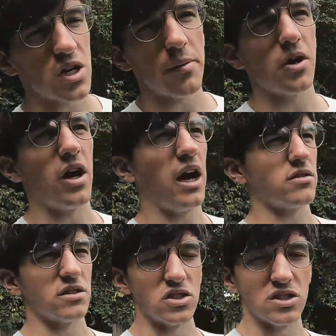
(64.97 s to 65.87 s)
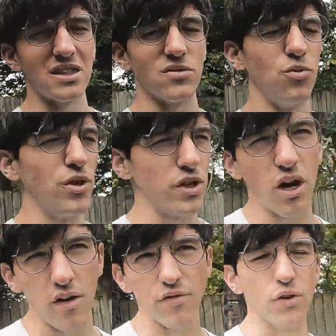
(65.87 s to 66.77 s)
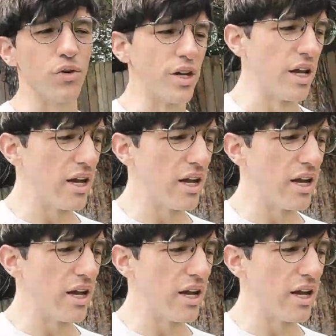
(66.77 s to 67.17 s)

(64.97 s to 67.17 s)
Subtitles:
time in our house, it just gets really convoluted.